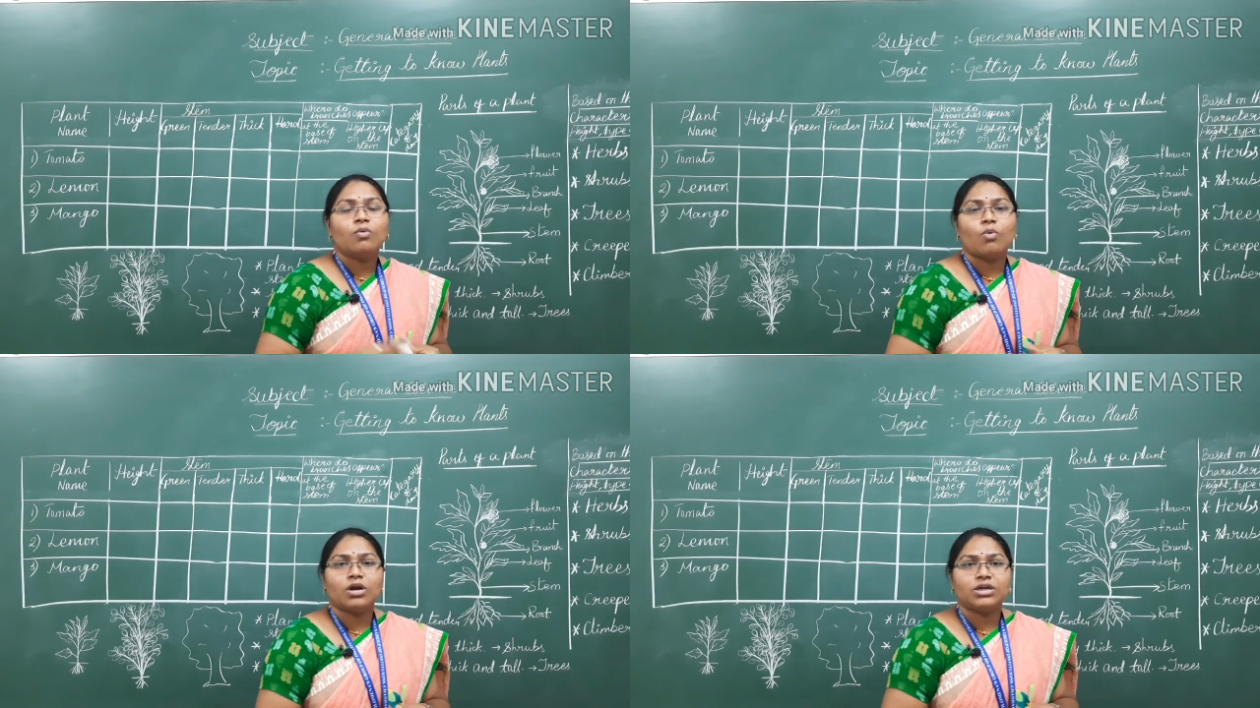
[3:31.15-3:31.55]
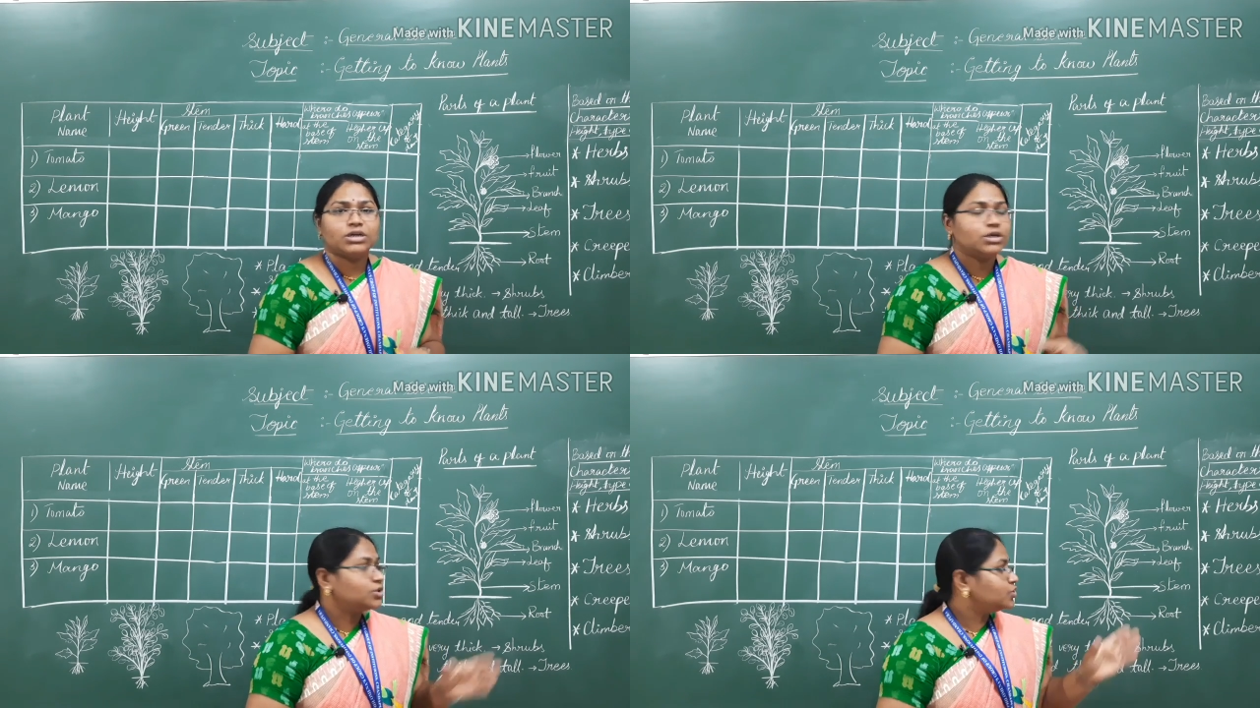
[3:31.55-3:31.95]

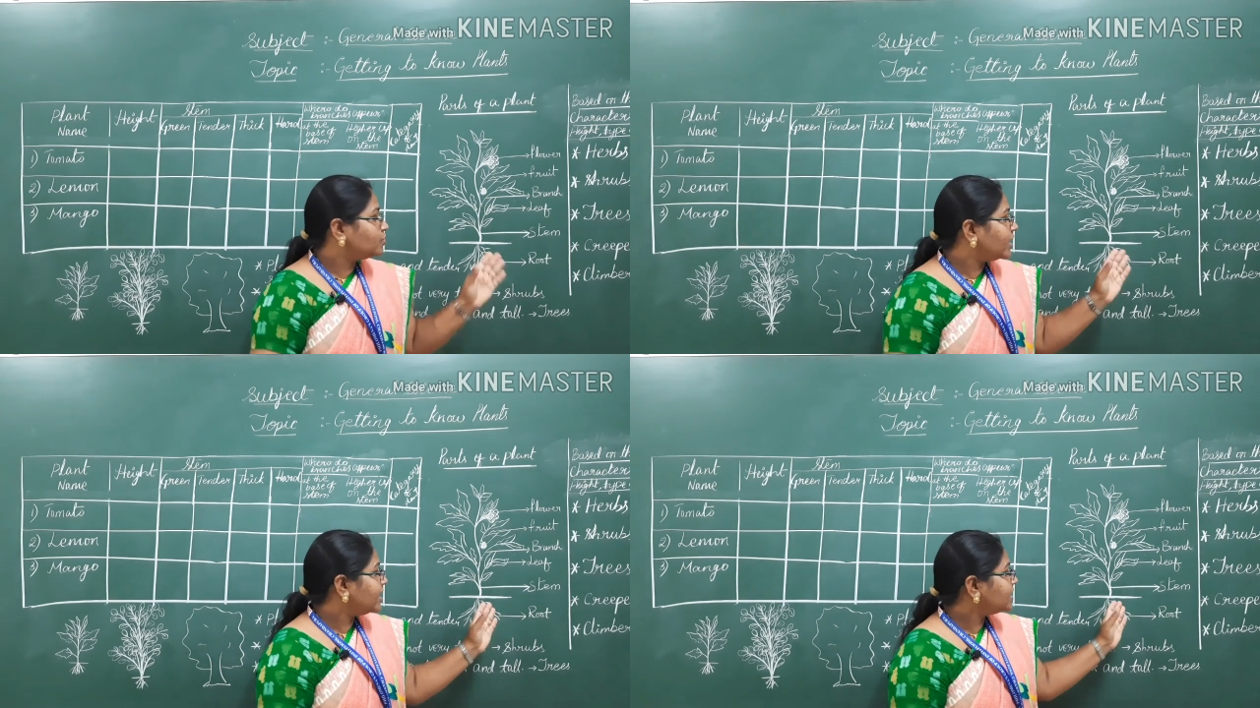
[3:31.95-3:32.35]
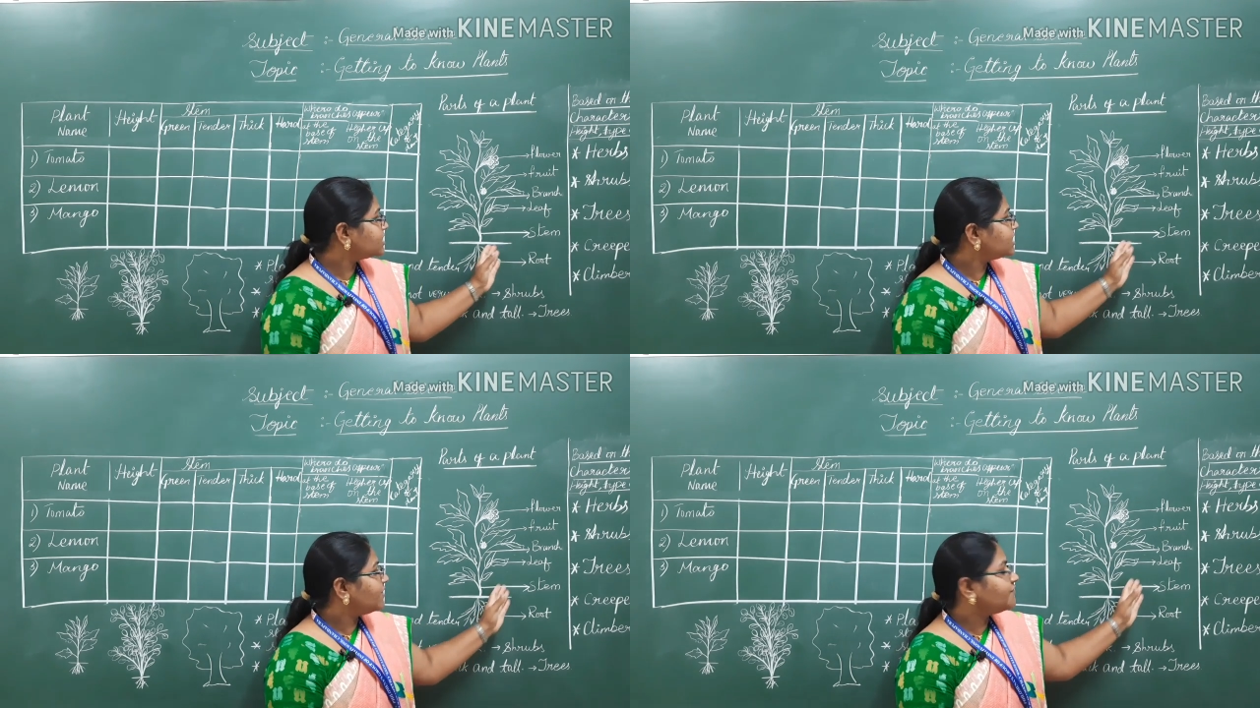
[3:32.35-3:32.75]
water to
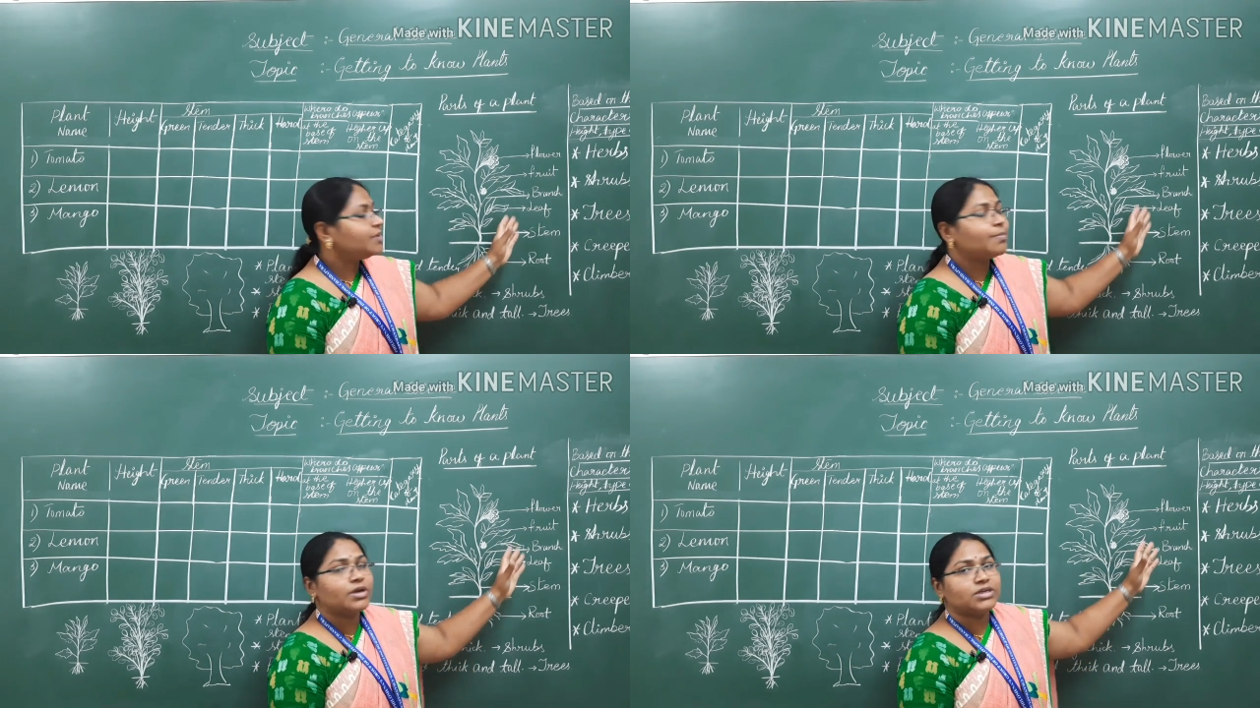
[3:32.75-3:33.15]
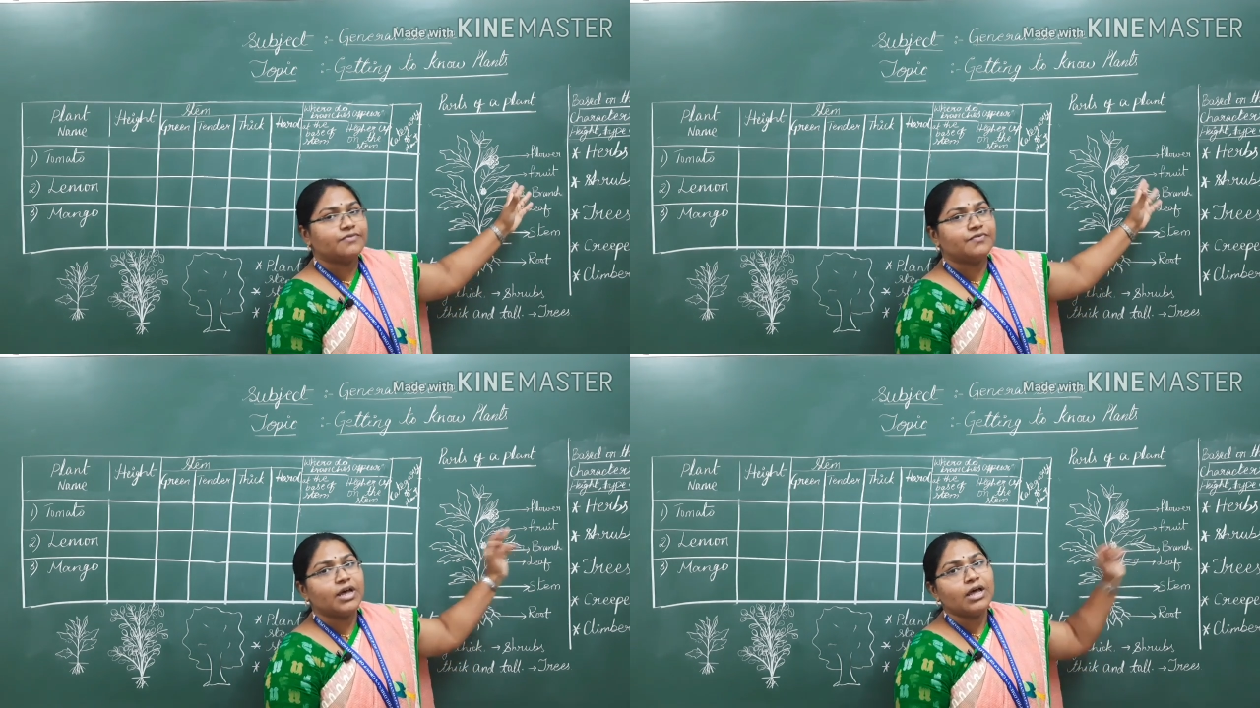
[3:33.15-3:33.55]
each and every part
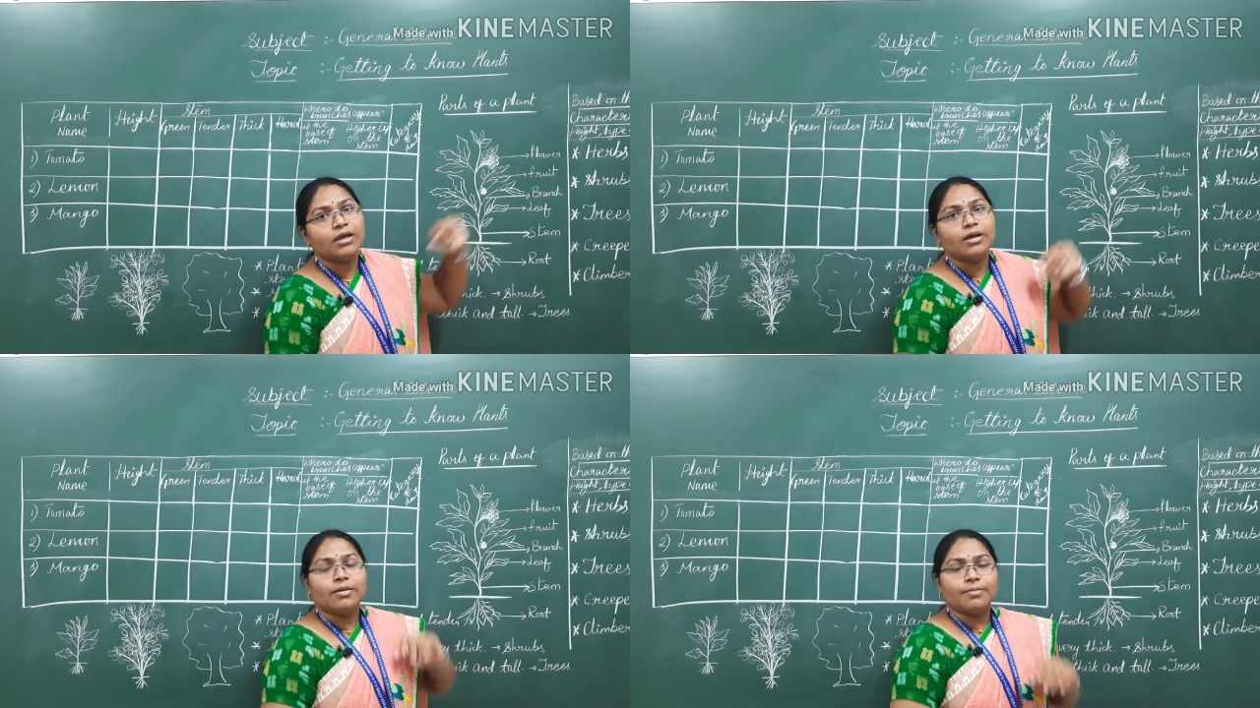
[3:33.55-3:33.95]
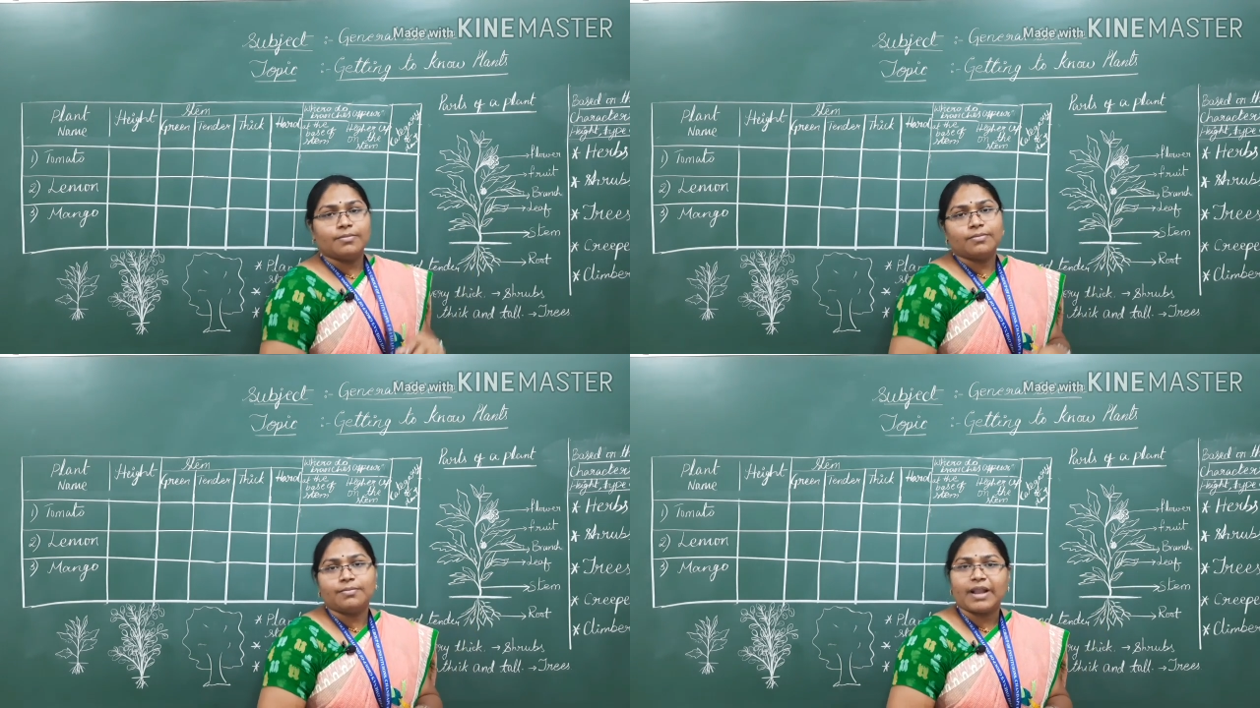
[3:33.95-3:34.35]
of the
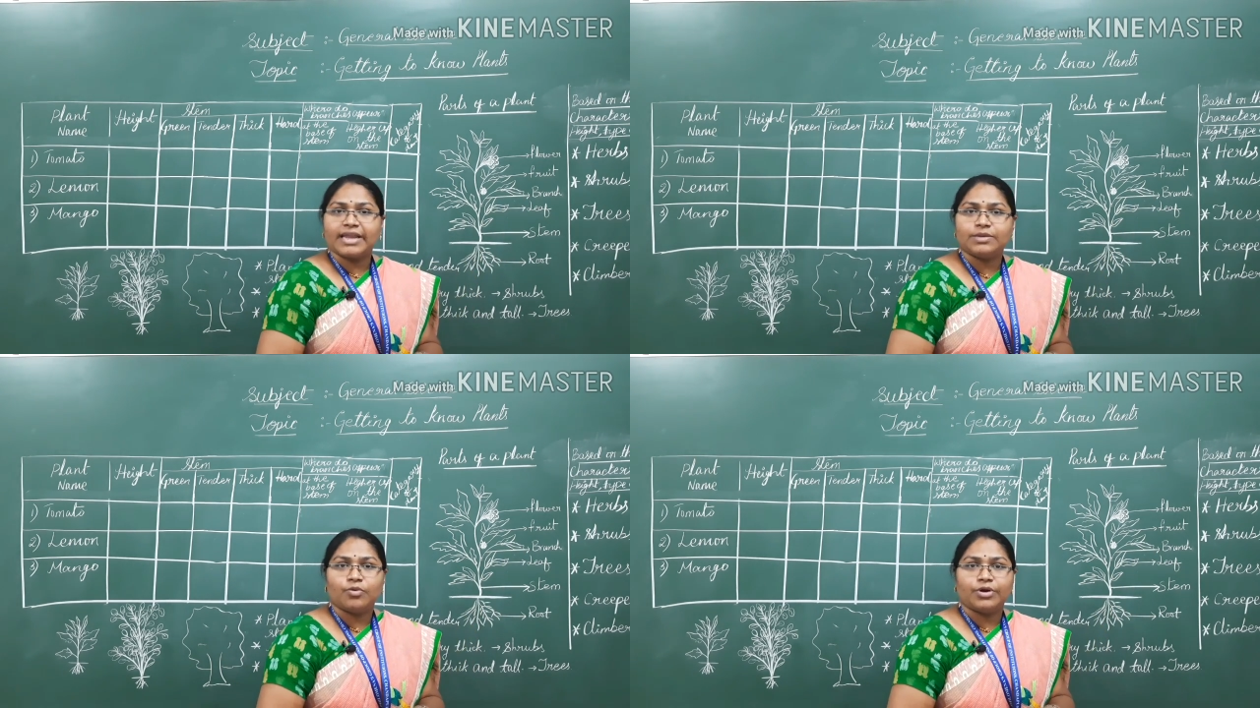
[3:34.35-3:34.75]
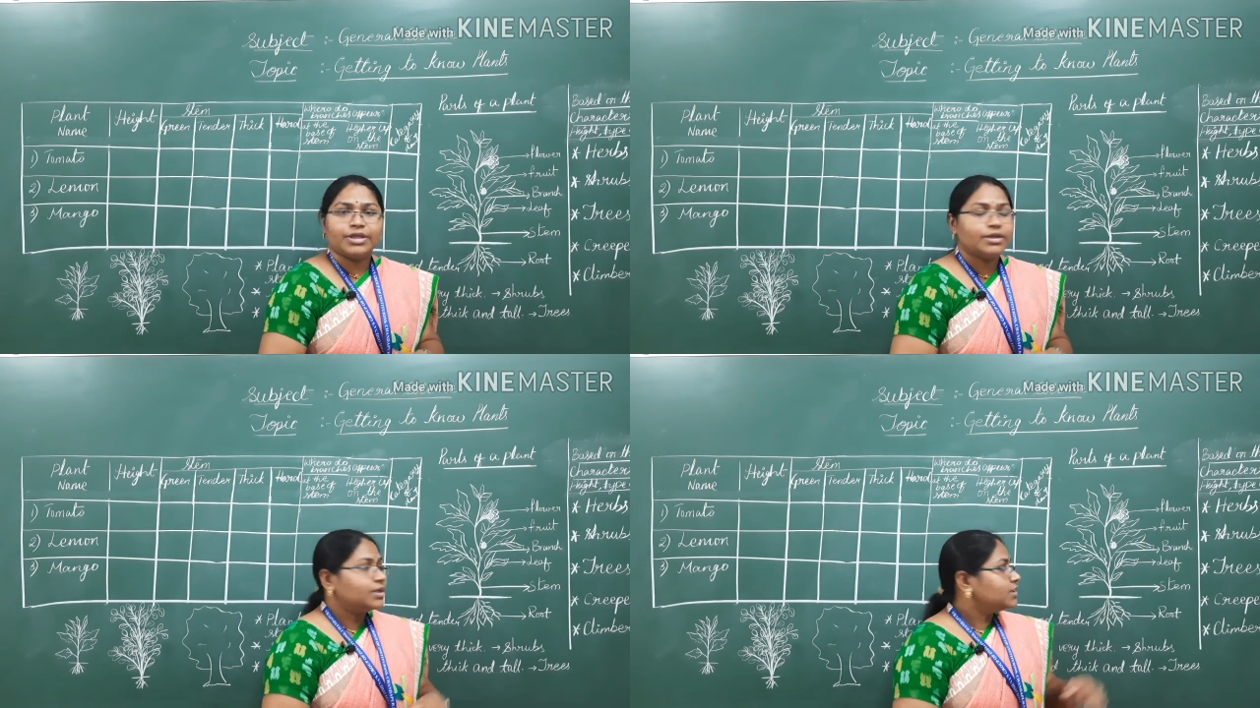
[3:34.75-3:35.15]
plant body.